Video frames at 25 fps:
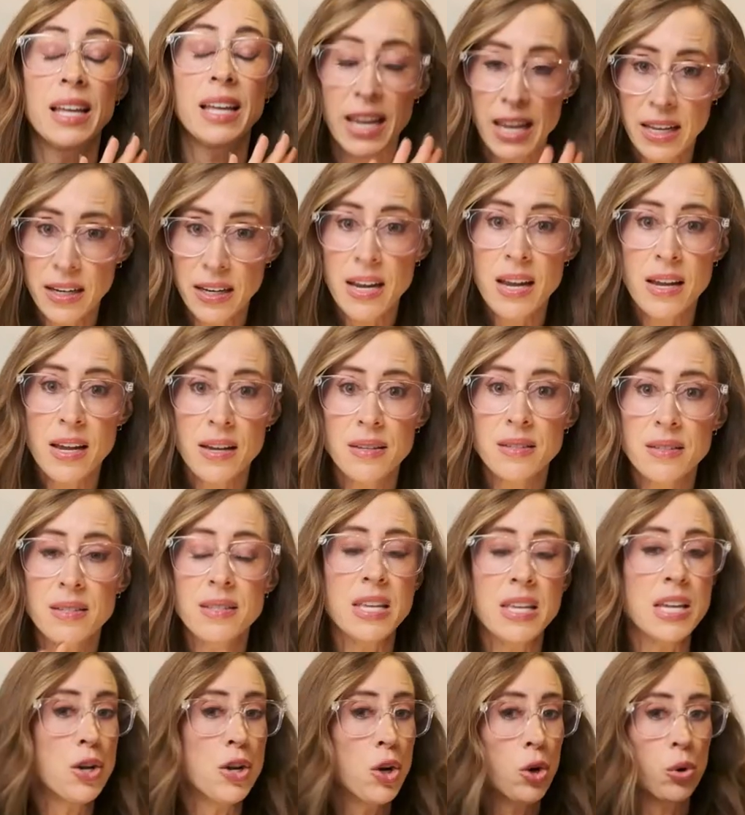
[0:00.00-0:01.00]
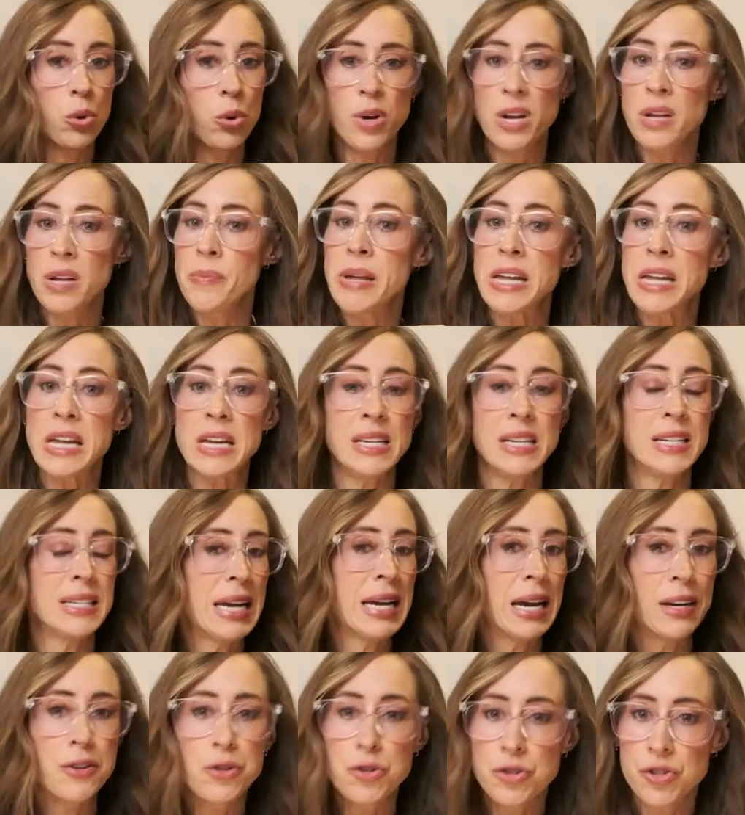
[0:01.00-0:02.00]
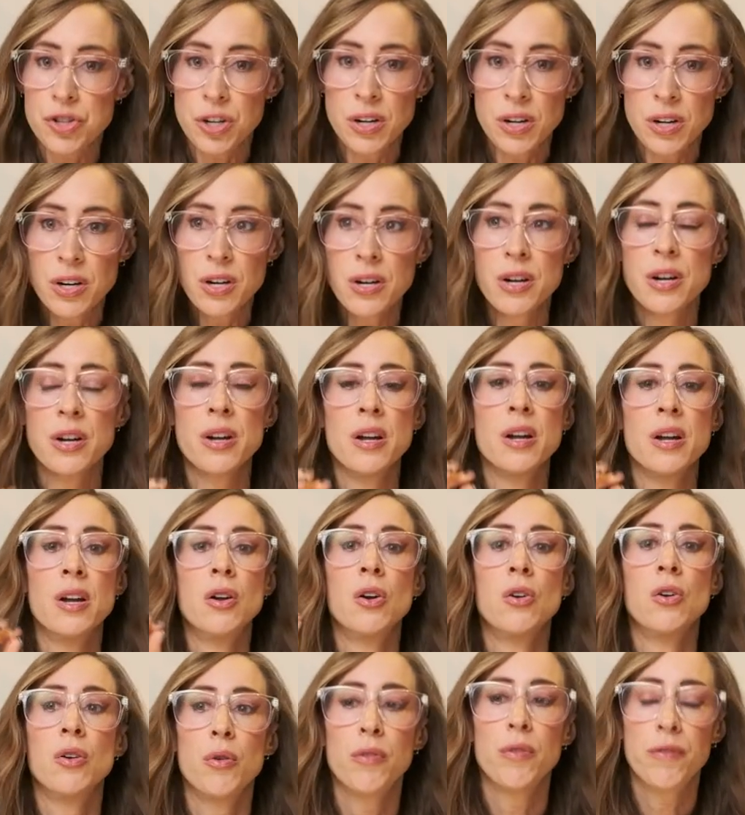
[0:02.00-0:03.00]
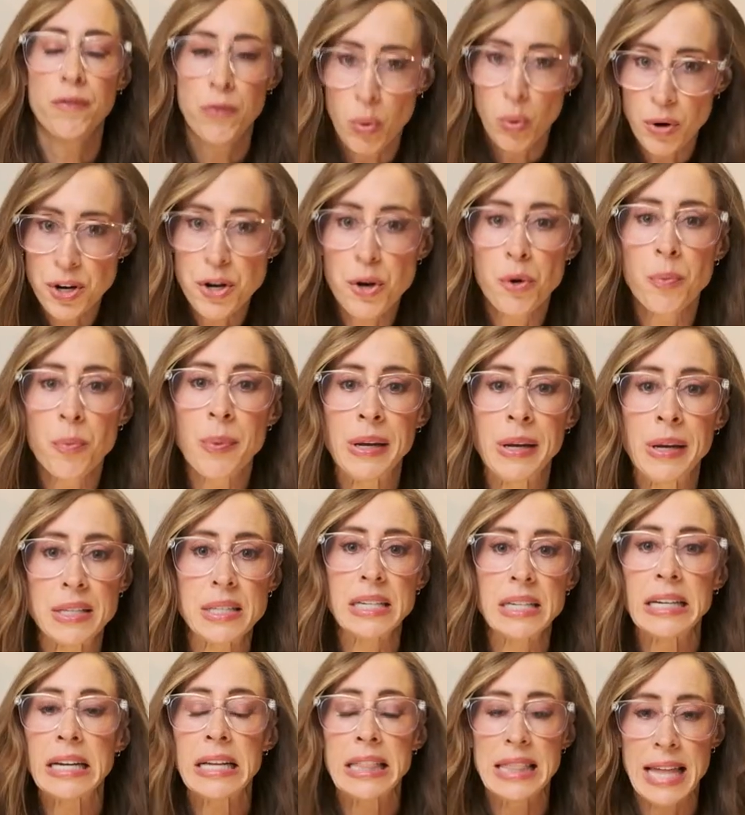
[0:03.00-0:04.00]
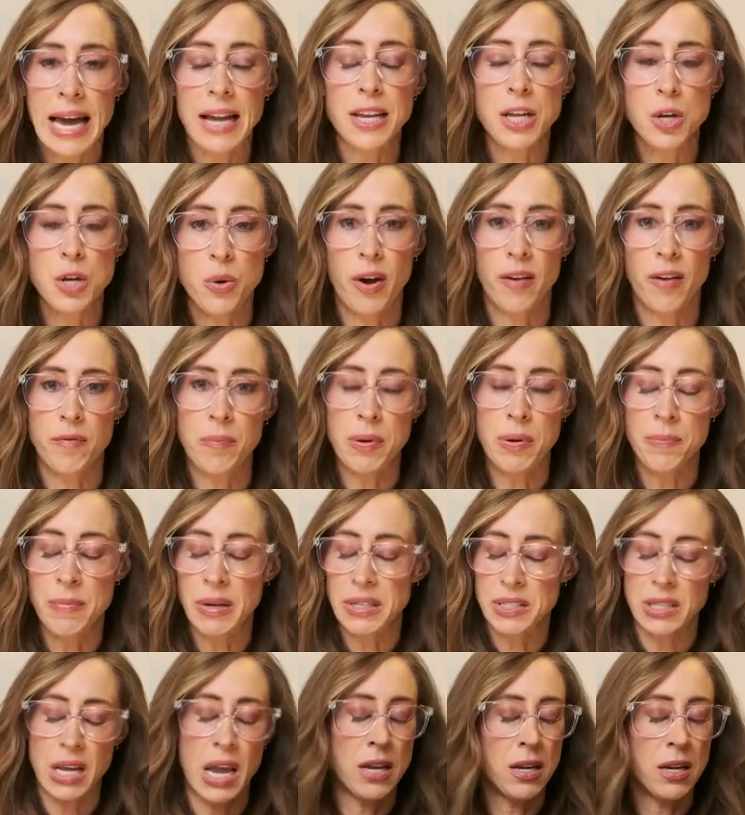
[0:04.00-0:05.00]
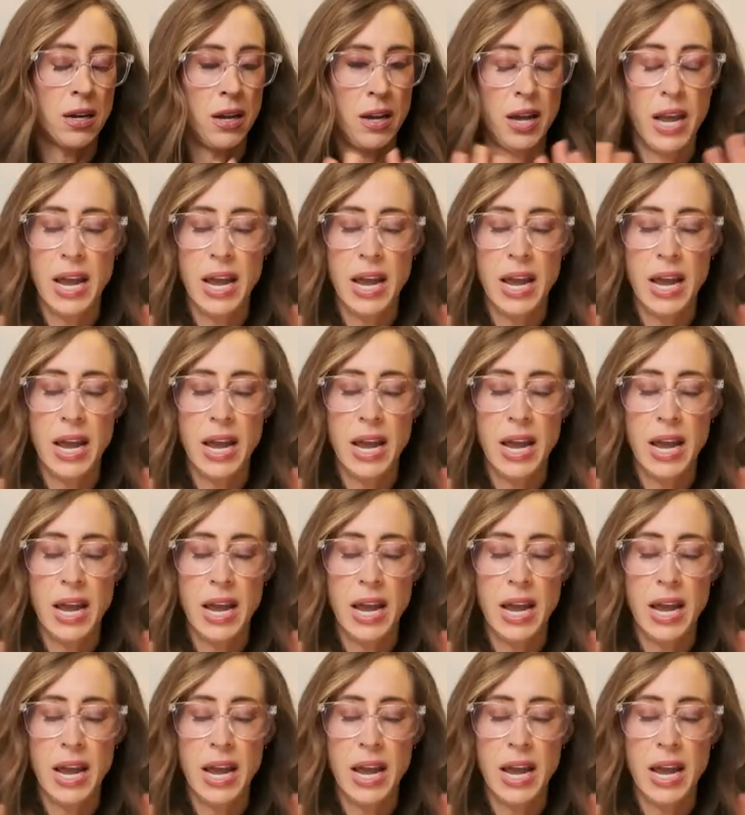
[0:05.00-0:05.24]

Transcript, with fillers: It is the creamy texture for your meat stick that you have been missing.